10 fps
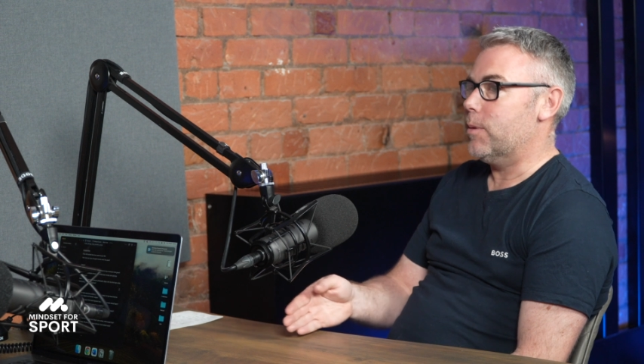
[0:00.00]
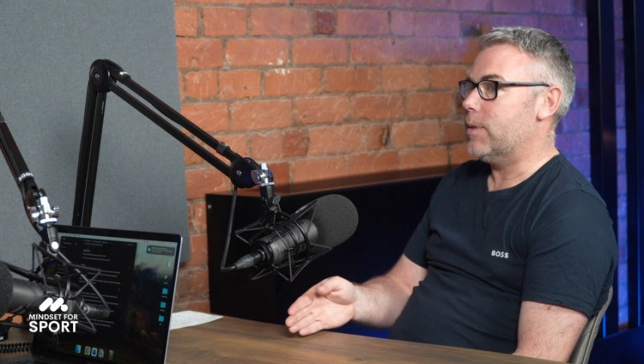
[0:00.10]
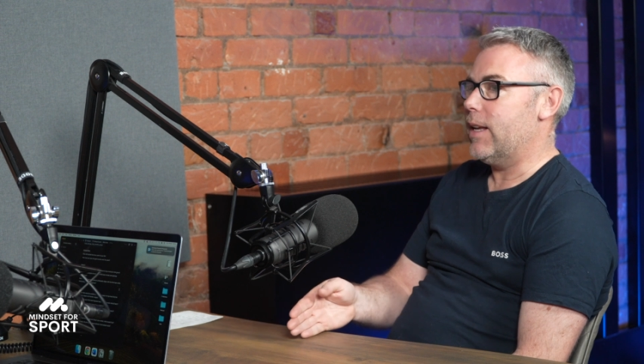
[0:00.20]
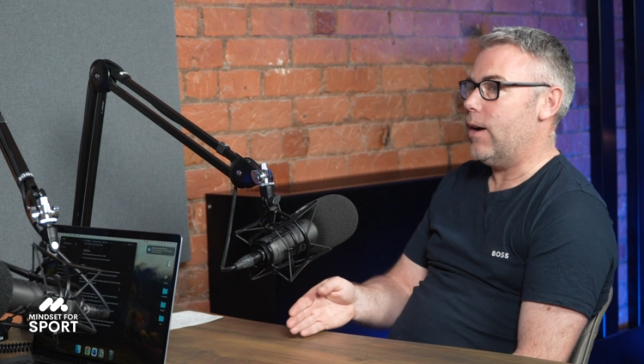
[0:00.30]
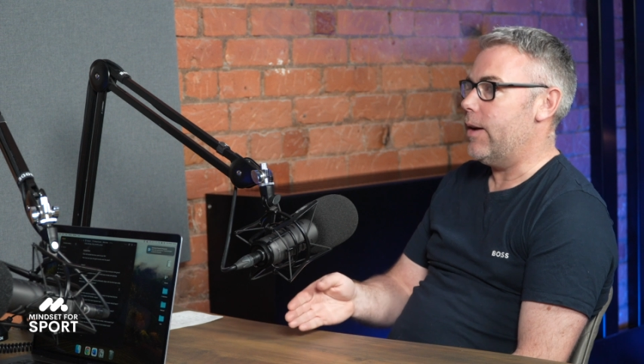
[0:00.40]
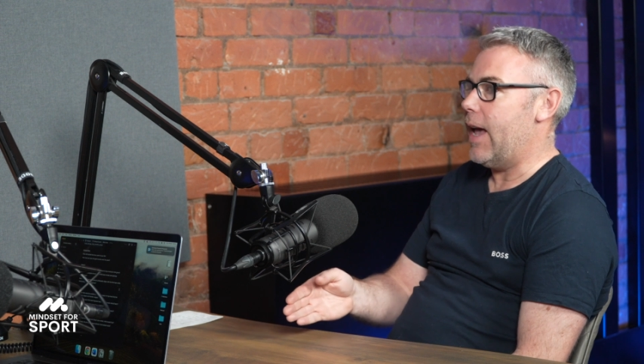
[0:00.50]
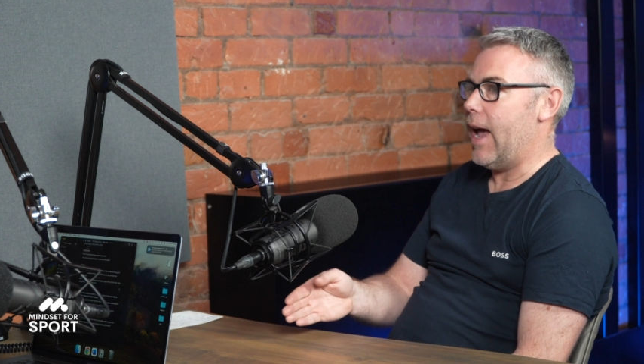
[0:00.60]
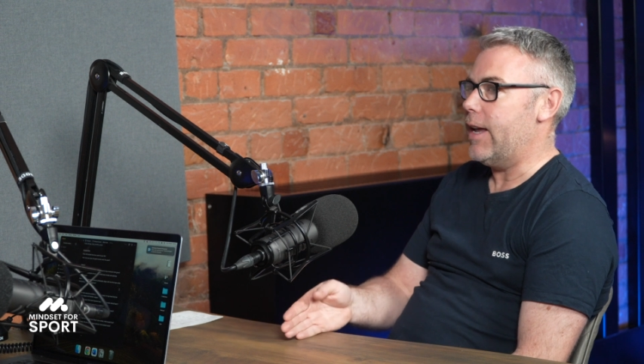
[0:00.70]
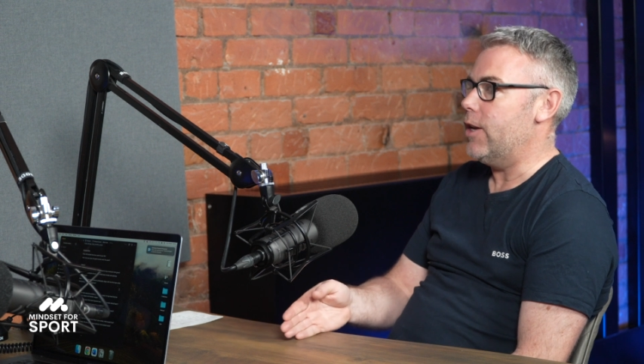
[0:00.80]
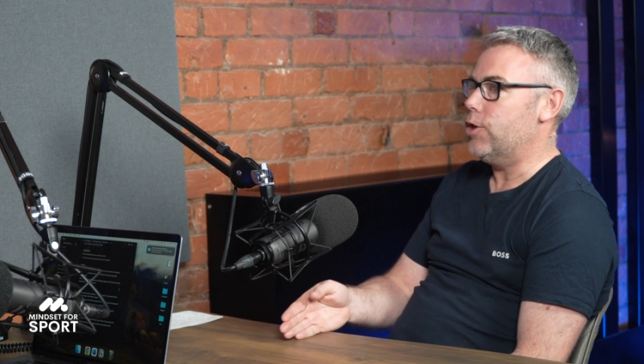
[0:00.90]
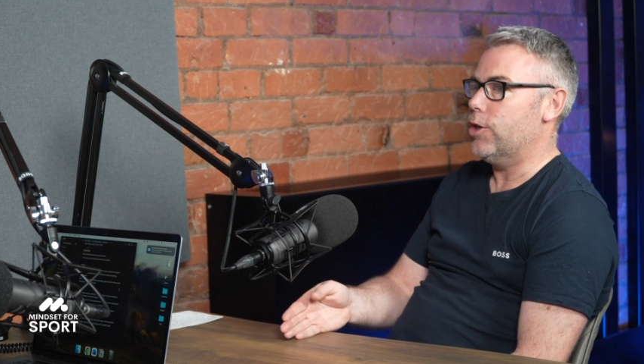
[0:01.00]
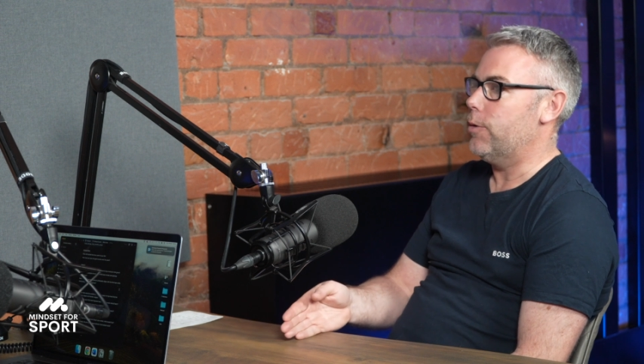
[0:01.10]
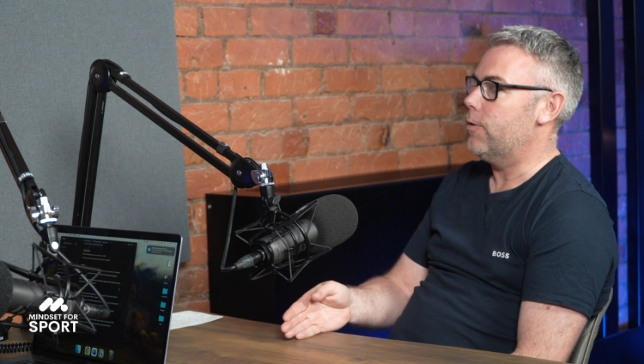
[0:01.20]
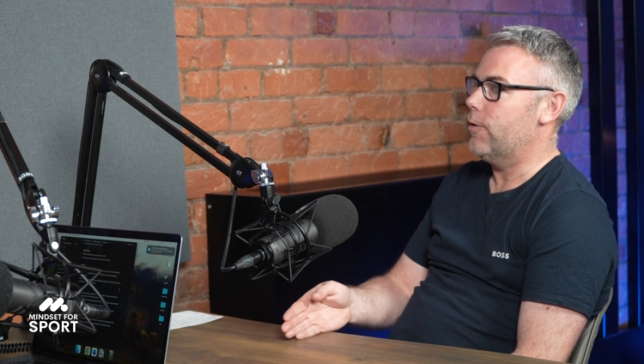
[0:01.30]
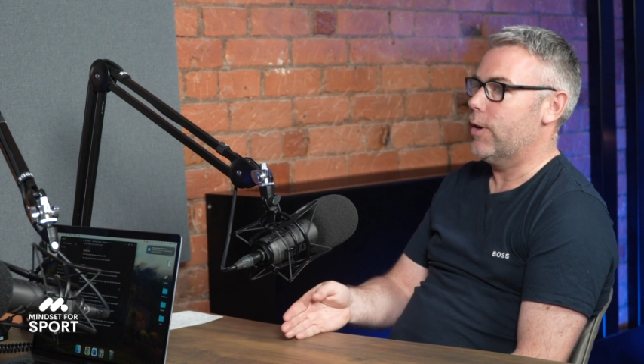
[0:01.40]
he was going to say, he hated
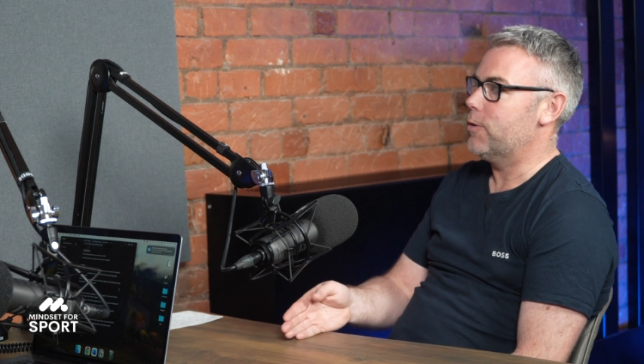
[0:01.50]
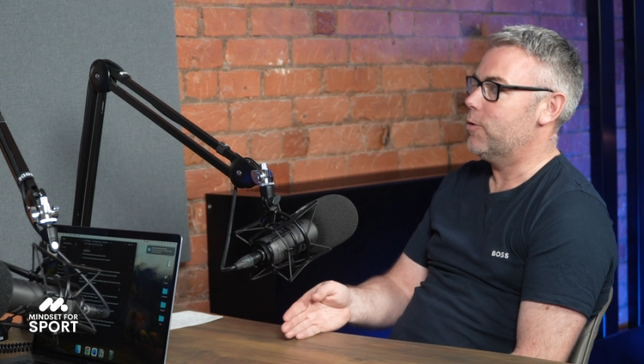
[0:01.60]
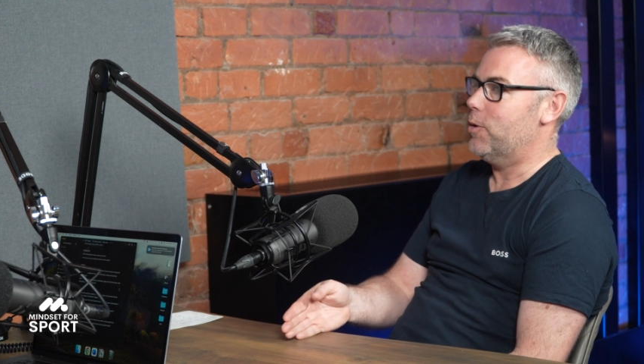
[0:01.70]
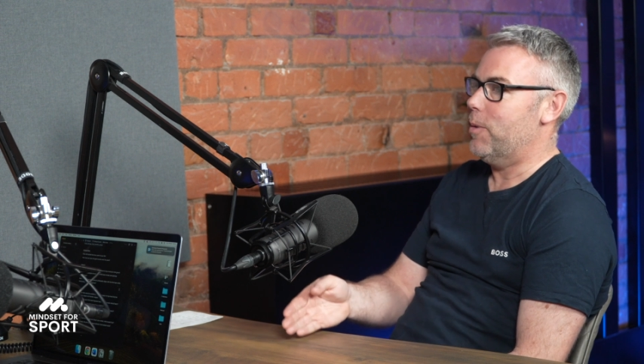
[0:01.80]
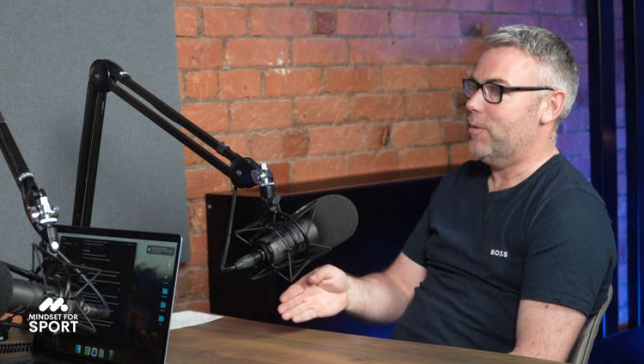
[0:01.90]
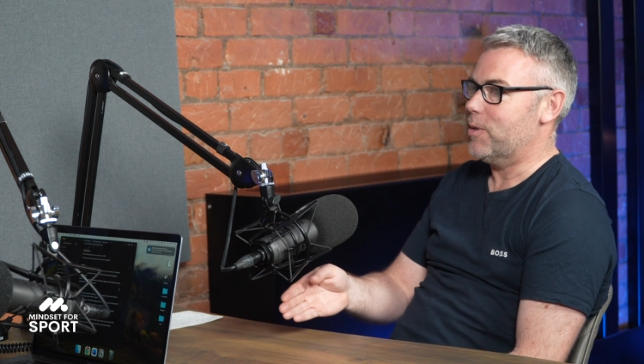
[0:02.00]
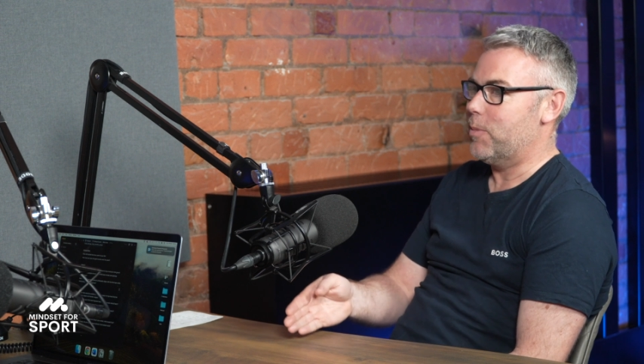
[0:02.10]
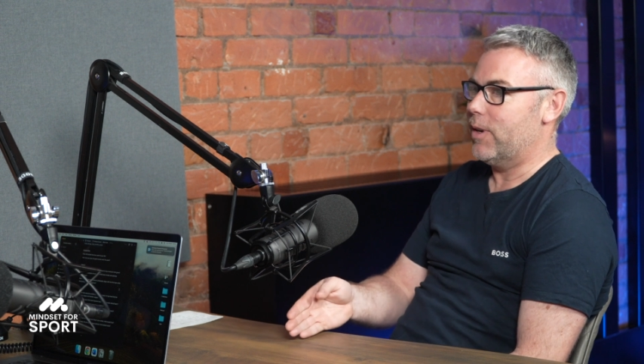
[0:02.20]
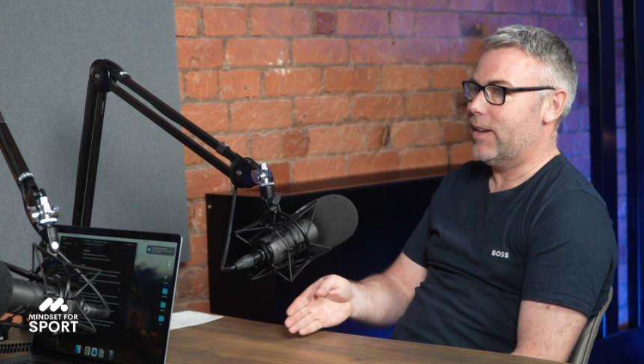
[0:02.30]
you first 4 months.